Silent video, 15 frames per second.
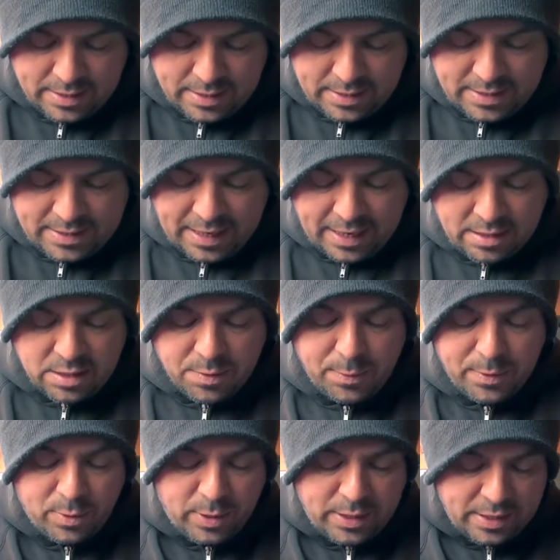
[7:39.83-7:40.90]
stand
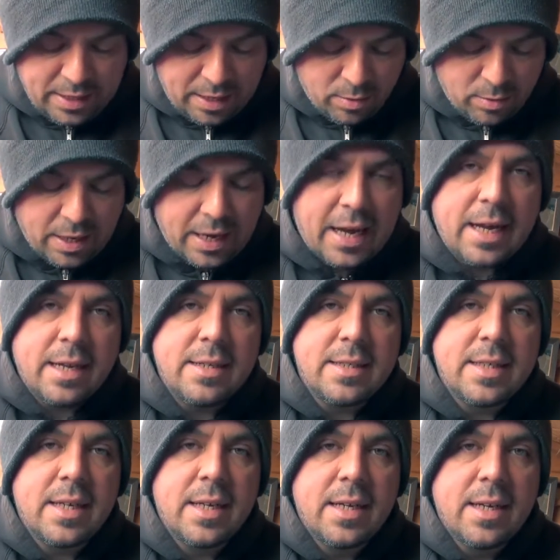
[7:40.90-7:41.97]
between now
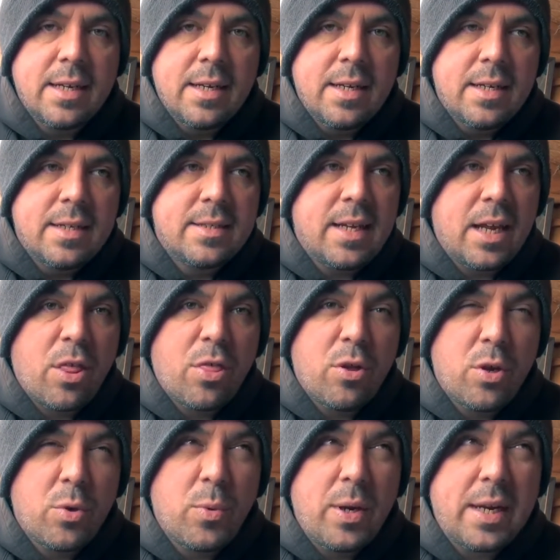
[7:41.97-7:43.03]
and say
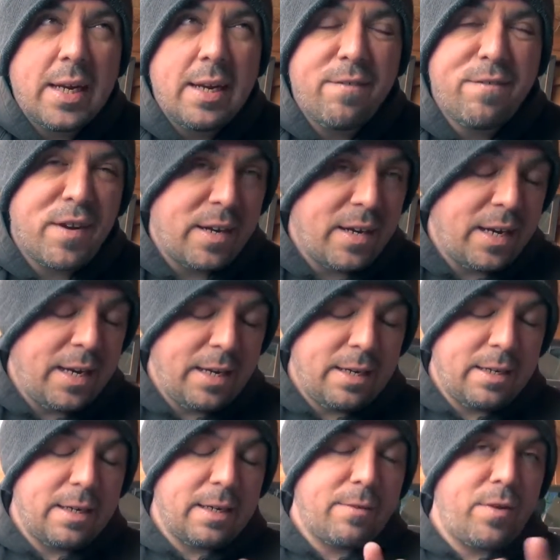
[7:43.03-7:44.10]
3rd week
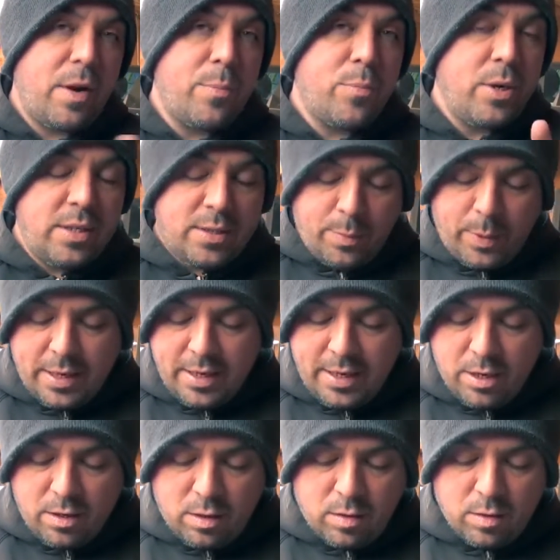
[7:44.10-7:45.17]
in February,
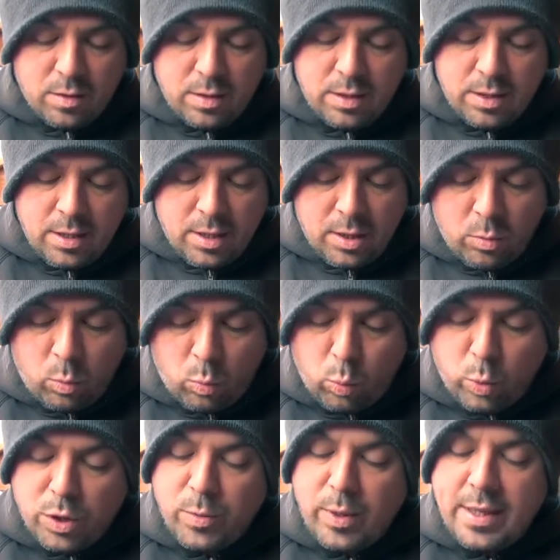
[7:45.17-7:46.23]
depending on
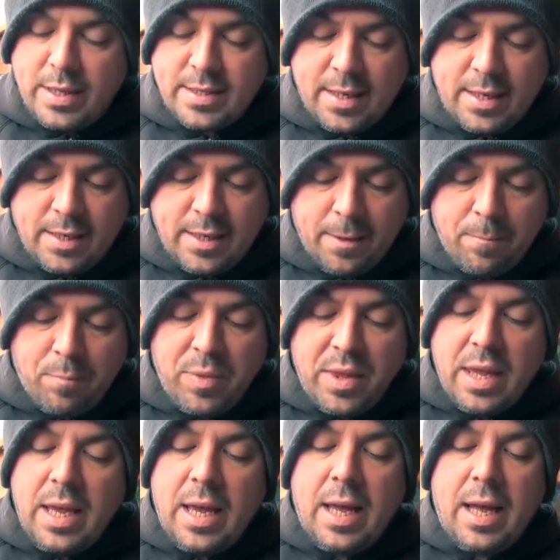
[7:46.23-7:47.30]
what the weather's like.
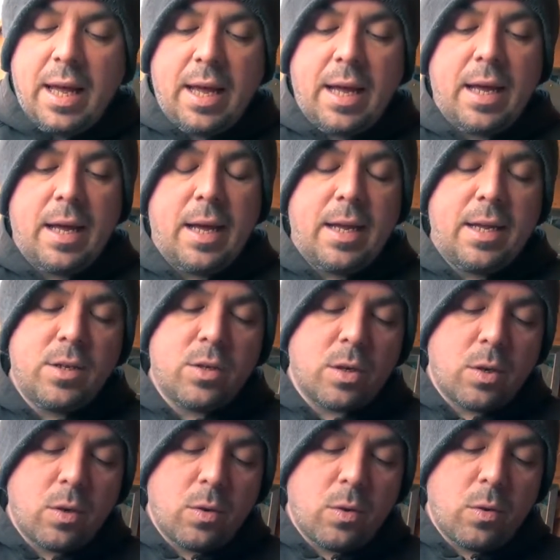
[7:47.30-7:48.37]
And
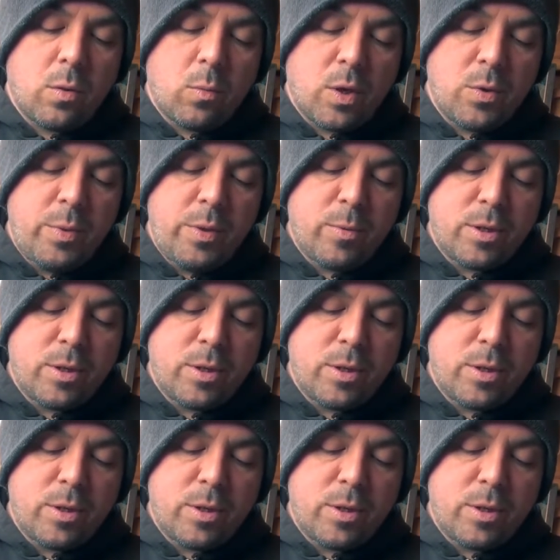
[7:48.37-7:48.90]
what we